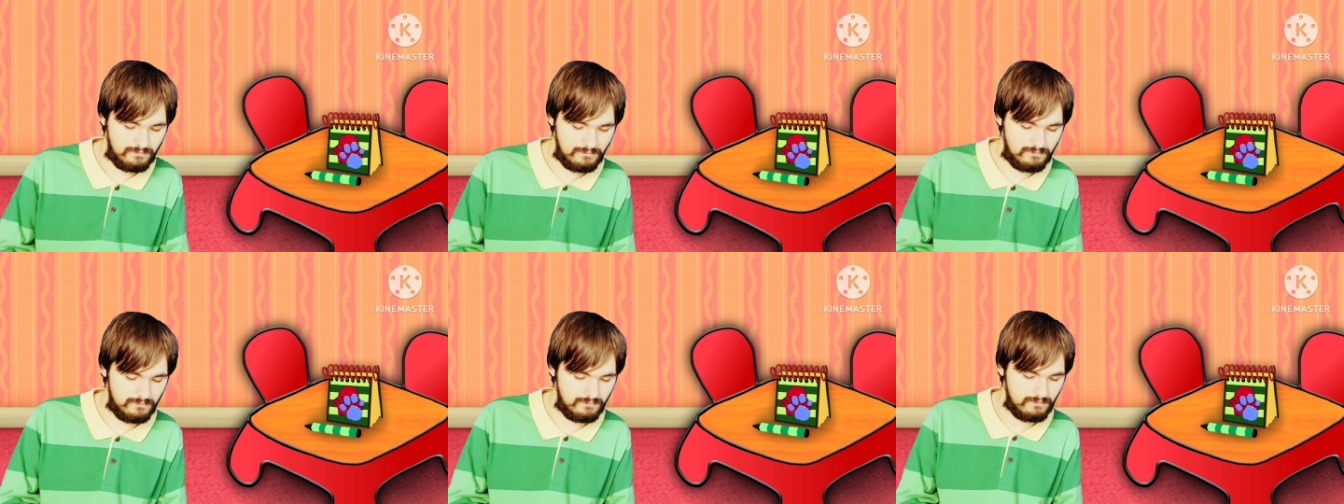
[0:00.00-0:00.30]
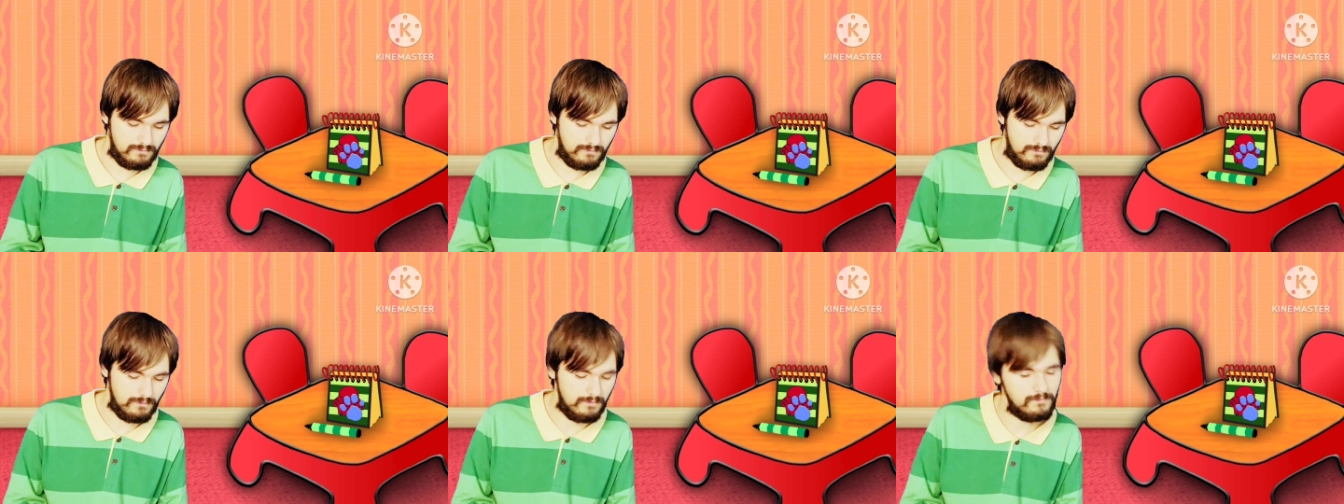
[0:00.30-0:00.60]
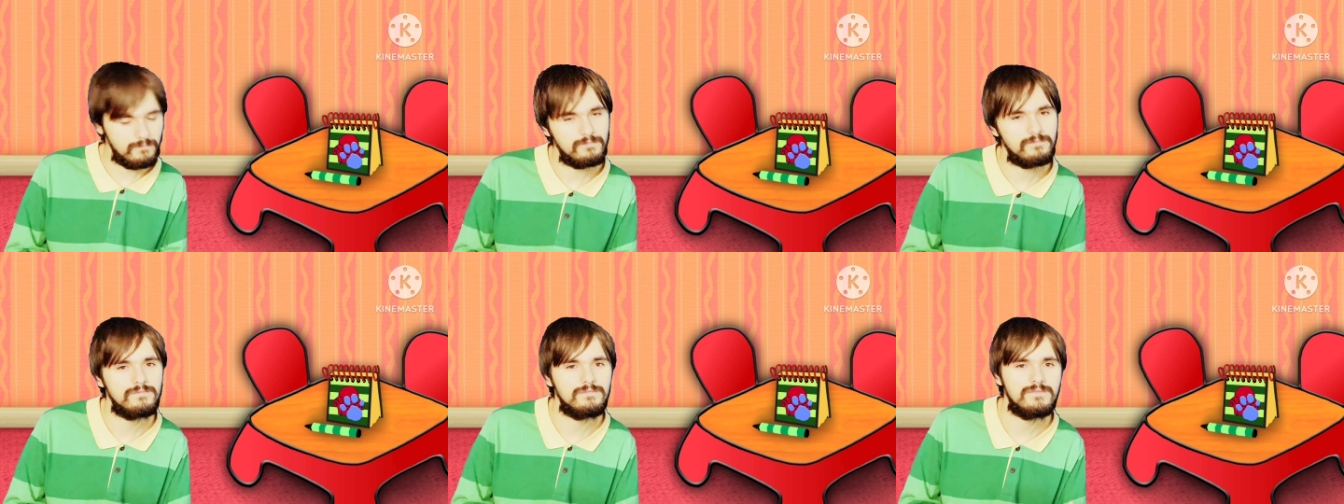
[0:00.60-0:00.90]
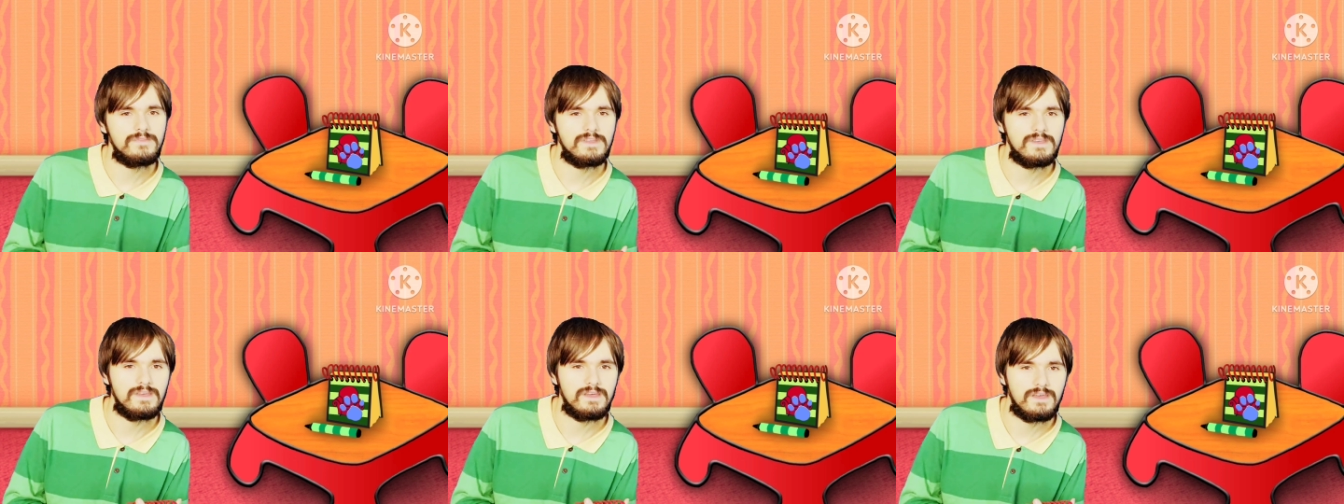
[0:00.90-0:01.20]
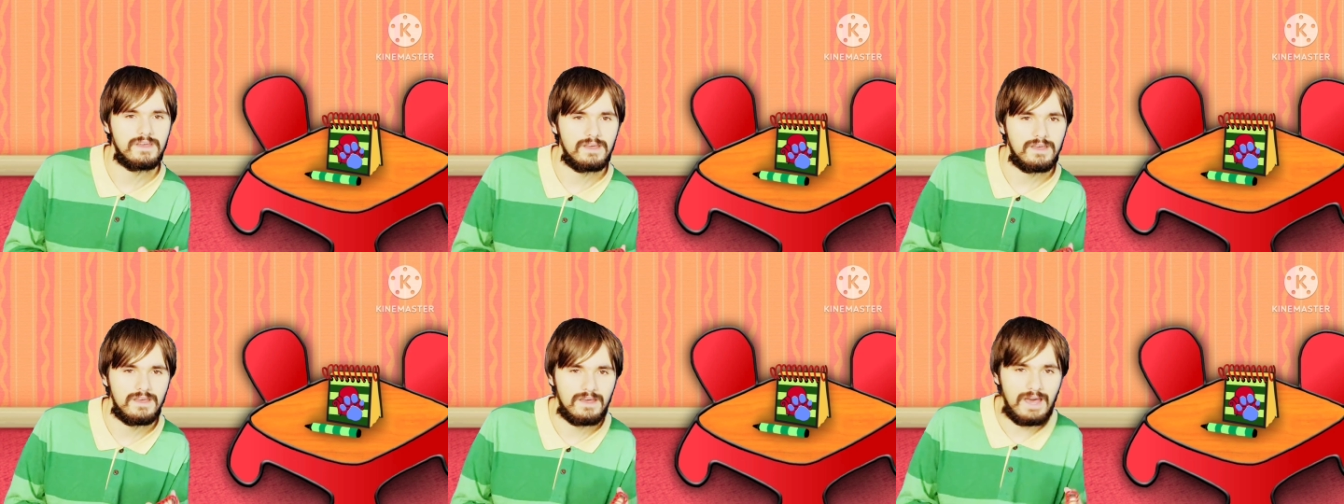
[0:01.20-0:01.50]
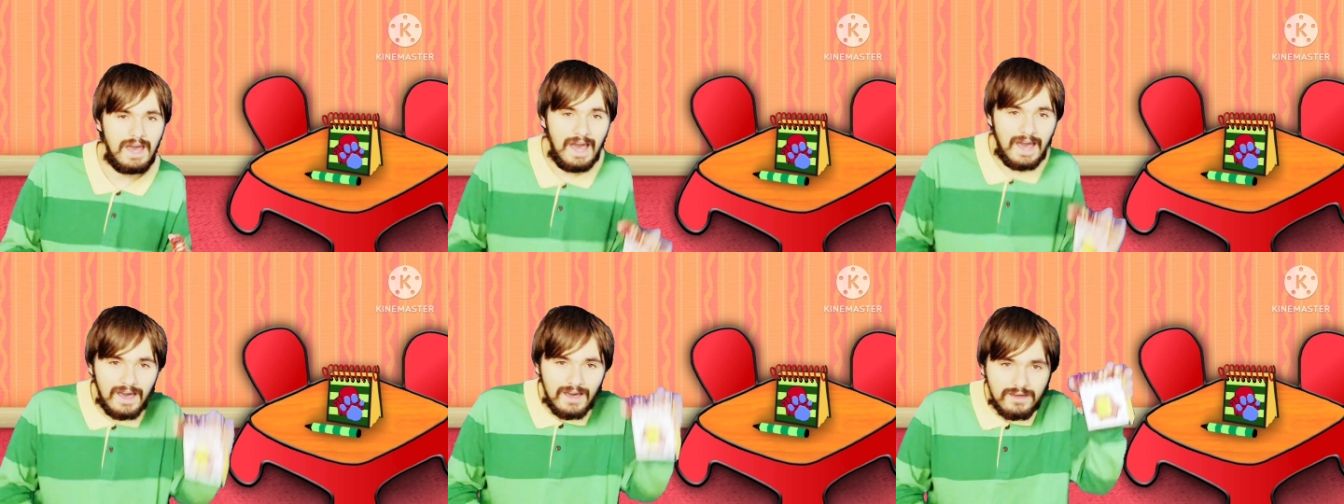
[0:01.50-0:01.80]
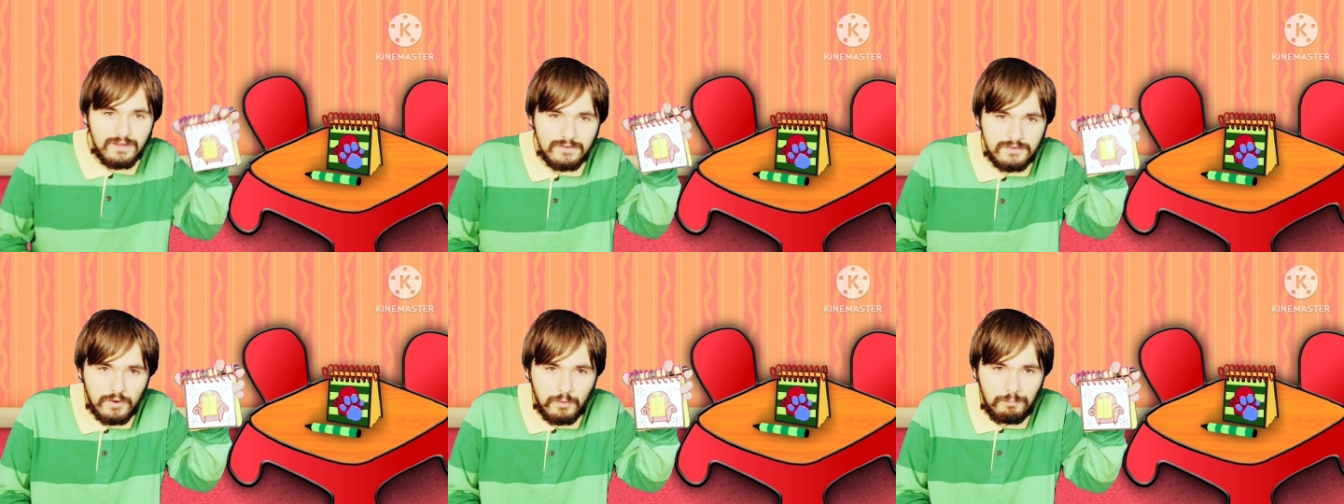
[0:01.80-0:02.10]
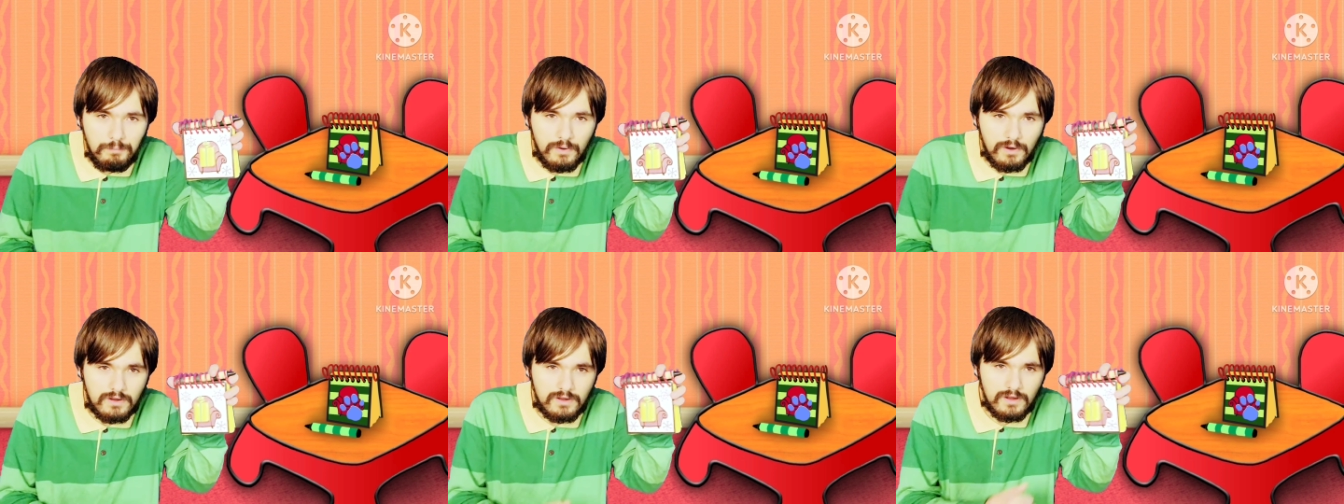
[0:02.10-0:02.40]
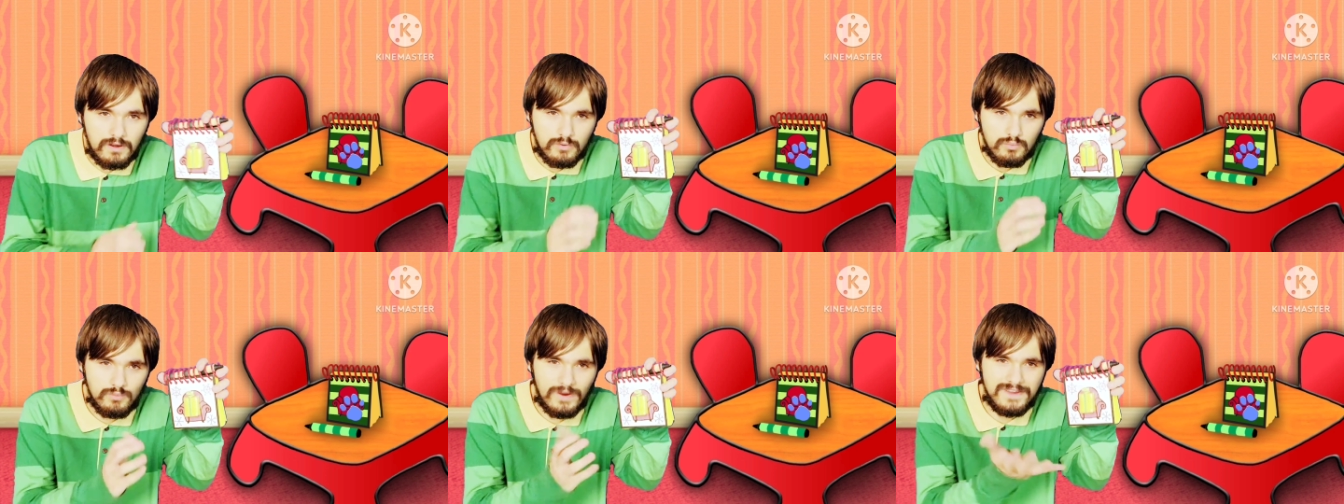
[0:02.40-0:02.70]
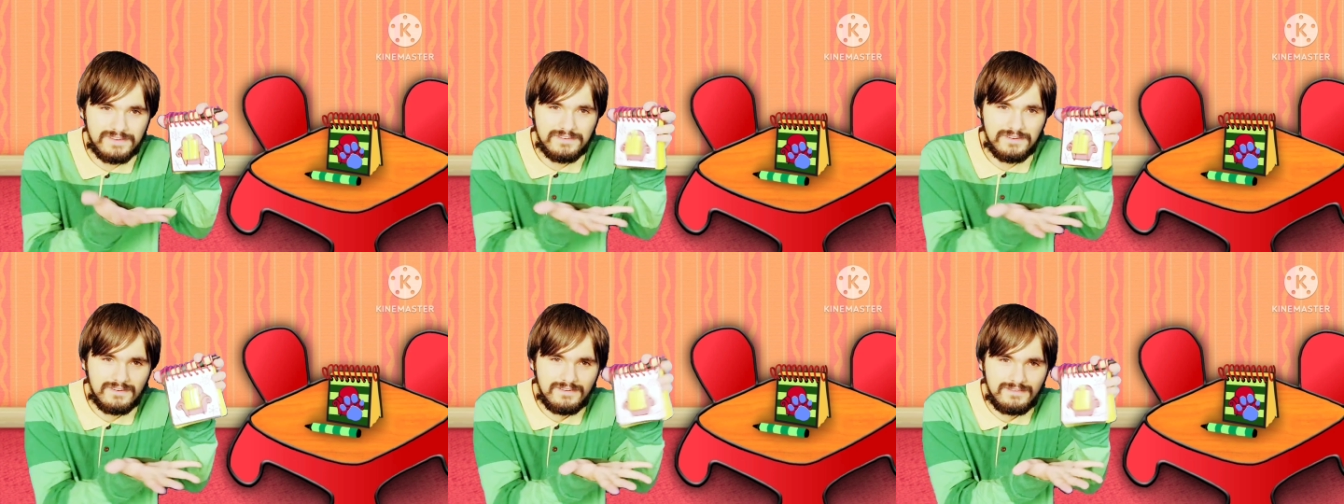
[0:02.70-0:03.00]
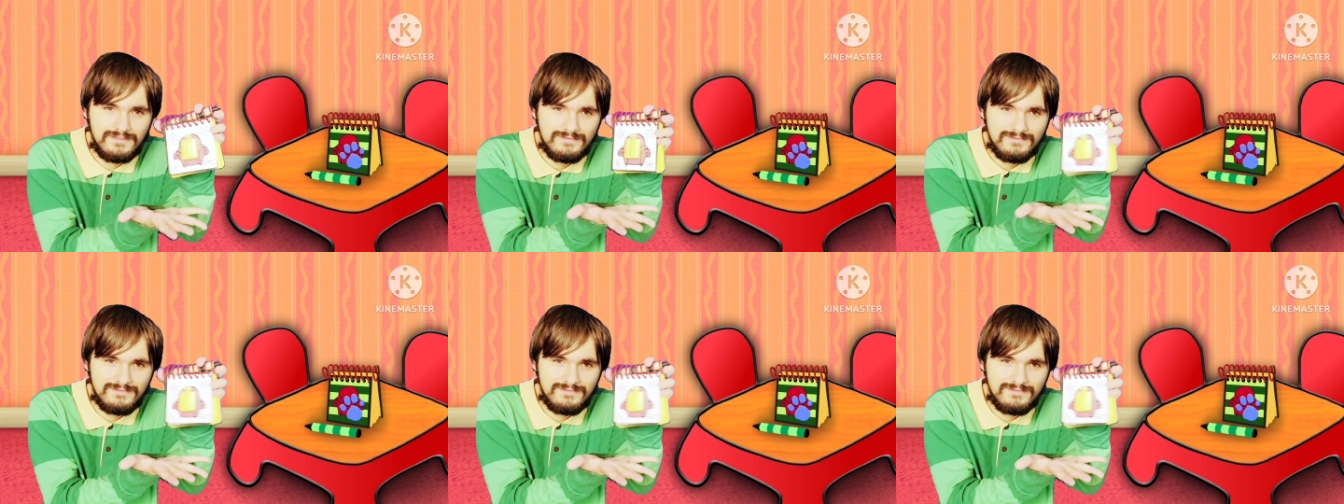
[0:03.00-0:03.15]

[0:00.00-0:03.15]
Notebook! Notebook, right.